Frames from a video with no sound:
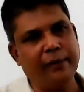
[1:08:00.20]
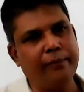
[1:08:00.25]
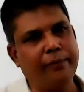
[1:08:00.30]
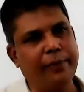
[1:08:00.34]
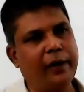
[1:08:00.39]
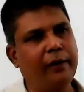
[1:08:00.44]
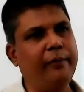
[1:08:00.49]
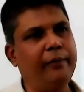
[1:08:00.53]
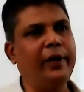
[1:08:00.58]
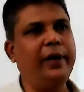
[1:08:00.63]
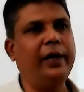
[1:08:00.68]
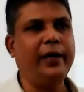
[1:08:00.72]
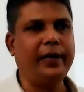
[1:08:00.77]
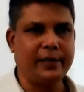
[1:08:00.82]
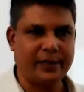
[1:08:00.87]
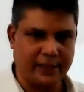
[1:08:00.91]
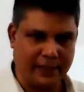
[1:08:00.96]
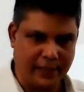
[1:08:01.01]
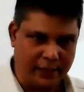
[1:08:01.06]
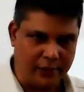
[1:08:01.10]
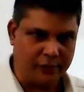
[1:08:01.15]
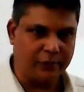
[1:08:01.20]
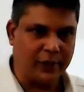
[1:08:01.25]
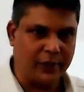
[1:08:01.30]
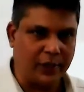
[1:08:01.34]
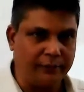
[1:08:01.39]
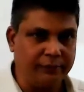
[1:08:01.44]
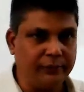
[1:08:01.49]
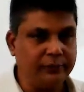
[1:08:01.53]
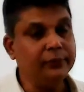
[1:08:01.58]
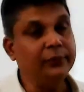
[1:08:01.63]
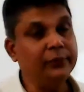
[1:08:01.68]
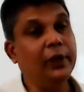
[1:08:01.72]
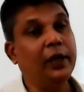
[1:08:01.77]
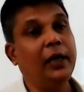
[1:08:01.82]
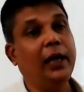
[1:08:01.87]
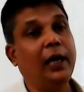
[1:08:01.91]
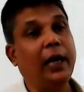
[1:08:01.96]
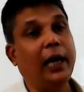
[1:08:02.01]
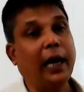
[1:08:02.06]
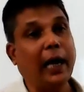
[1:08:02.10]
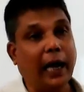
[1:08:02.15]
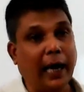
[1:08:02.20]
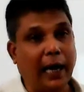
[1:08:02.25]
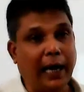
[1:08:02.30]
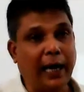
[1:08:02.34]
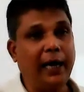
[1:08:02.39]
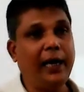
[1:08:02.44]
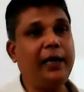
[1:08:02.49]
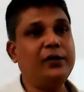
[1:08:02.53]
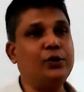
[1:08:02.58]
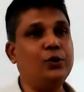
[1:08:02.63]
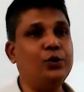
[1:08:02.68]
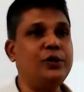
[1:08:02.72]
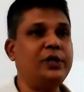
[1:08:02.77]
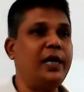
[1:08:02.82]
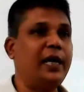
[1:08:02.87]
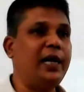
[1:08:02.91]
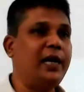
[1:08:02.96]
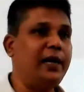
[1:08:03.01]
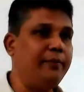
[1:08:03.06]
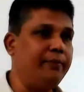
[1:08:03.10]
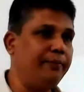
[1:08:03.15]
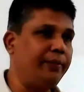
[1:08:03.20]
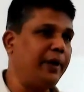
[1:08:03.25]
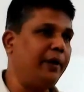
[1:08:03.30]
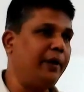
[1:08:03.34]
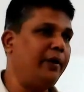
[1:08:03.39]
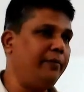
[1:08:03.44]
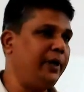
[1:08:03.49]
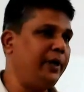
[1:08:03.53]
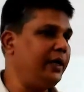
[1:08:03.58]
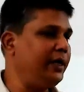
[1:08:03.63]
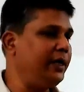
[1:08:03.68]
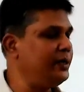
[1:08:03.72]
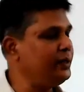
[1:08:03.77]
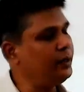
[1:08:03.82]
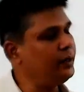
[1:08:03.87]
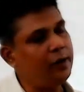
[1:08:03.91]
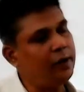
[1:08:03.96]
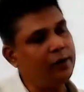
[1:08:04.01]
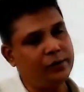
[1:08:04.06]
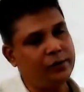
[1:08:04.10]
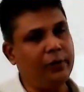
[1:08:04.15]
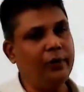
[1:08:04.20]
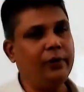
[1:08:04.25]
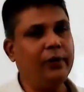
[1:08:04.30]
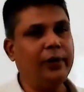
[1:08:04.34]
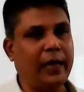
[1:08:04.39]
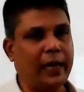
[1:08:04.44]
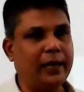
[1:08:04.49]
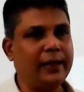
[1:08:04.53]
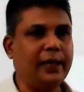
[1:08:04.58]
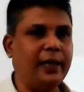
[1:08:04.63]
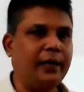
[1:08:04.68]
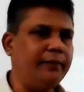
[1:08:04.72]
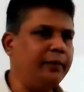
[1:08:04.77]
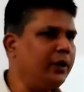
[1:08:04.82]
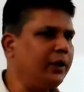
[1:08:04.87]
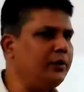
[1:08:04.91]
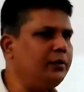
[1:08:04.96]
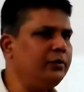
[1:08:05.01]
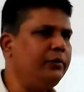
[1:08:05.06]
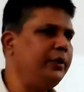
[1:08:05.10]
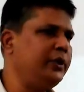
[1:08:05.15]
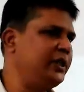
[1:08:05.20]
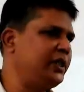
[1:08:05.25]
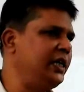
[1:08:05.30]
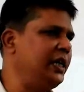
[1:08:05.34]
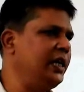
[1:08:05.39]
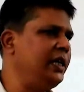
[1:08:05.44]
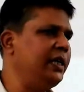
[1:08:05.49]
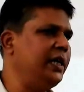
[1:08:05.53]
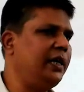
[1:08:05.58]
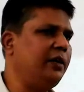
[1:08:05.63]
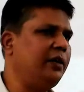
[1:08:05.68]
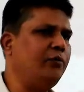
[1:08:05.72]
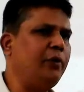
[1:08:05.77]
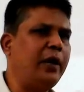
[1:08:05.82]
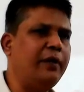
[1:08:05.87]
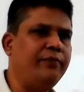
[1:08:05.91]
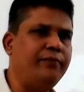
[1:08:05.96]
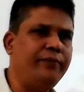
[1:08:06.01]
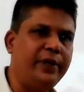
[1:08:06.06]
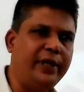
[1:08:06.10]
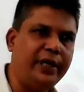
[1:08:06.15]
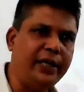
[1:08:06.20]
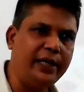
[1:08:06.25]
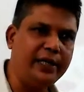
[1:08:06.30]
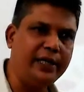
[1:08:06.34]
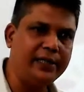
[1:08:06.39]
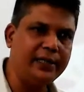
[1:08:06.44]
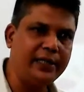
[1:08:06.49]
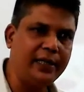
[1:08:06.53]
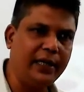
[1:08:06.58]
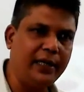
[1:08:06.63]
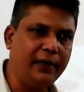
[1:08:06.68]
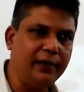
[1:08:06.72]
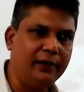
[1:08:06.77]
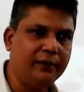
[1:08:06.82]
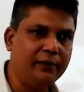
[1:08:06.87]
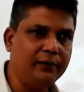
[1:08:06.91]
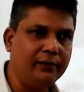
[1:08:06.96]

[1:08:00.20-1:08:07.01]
empowerment is still to come. And social empowerment is also there because we still that wife beating is there.